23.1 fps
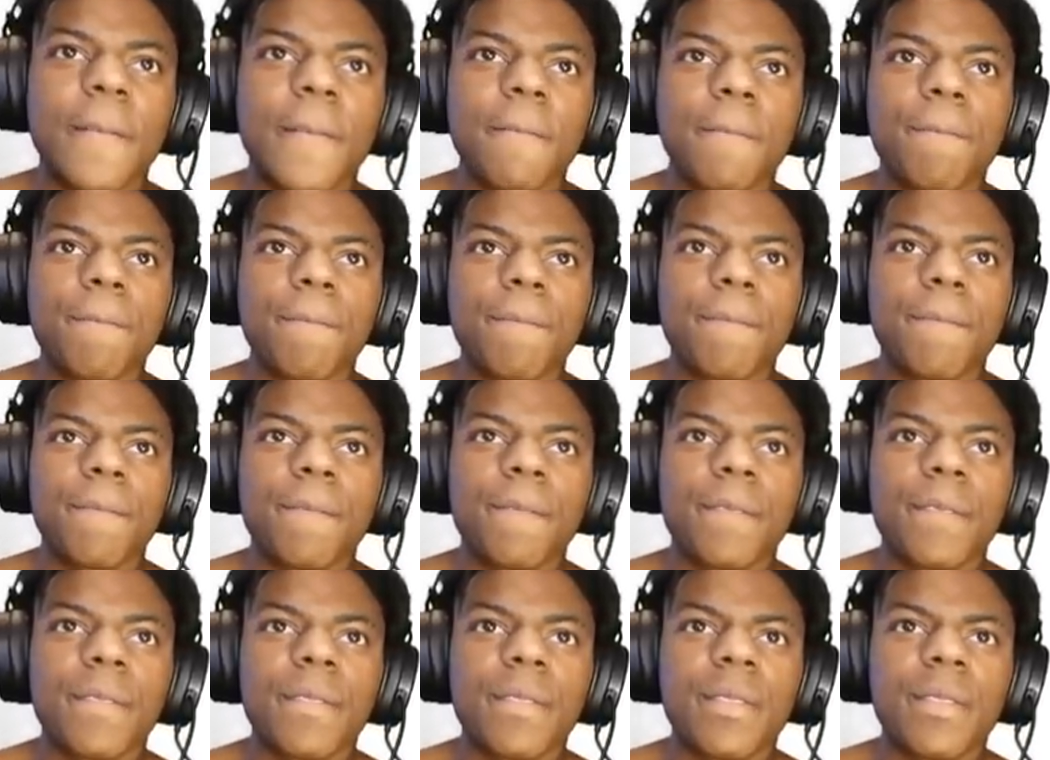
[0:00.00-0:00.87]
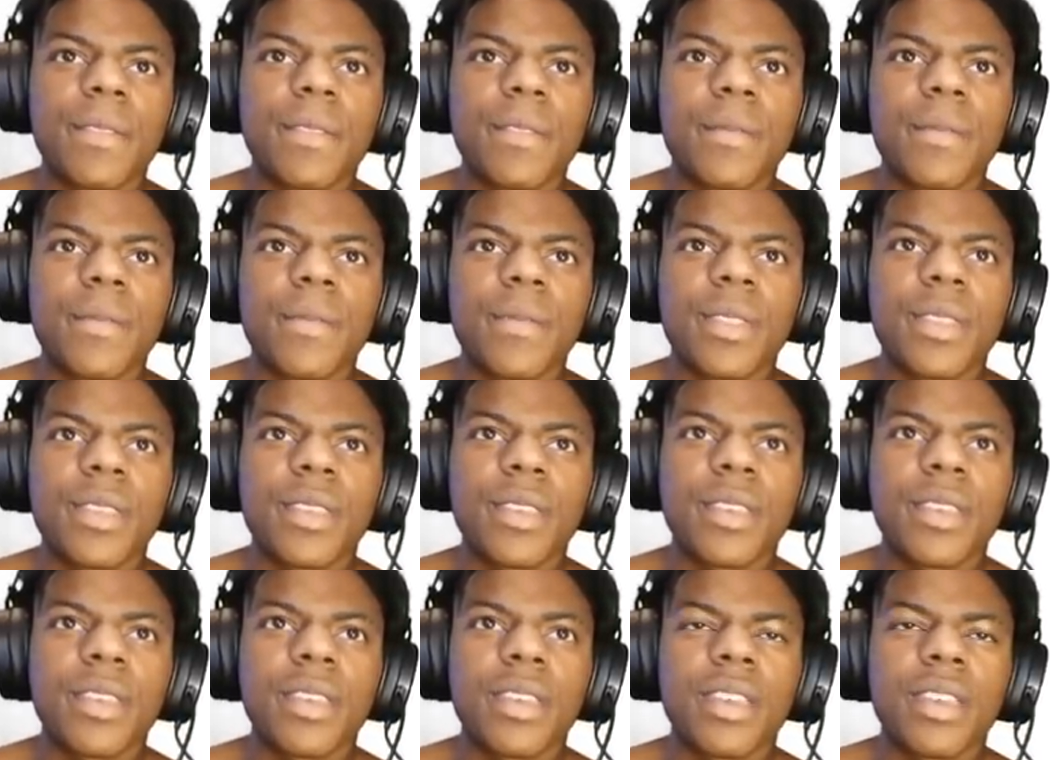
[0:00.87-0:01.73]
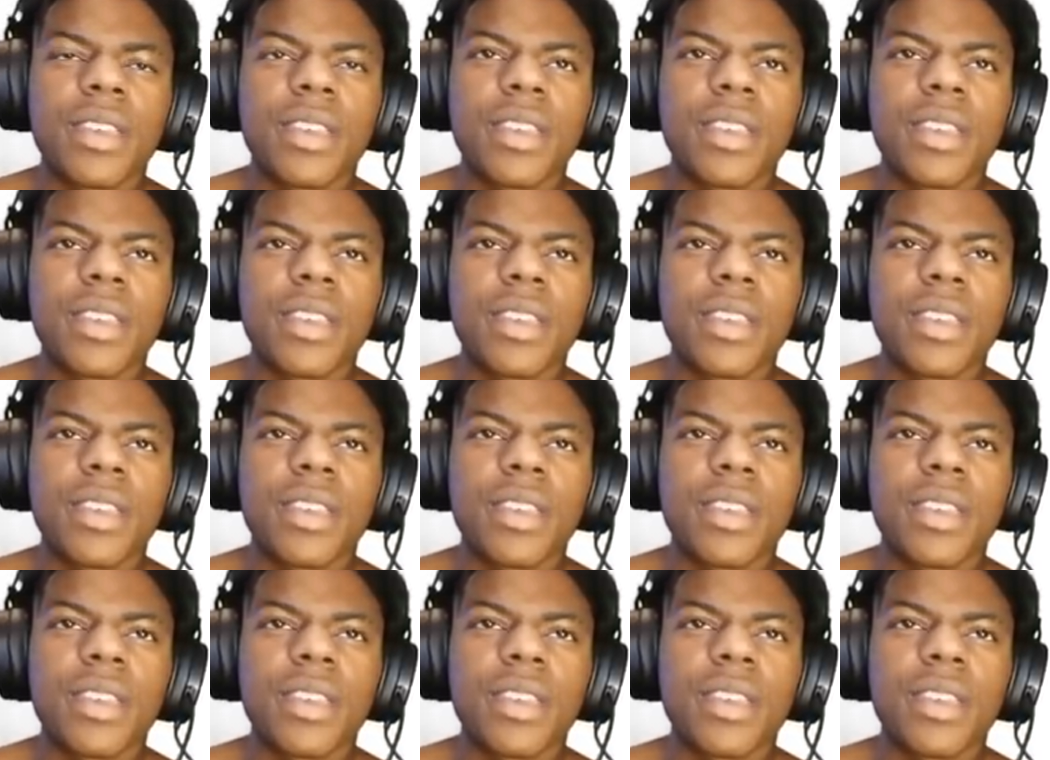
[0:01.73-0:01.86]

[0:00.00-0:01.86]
Nobody speaks.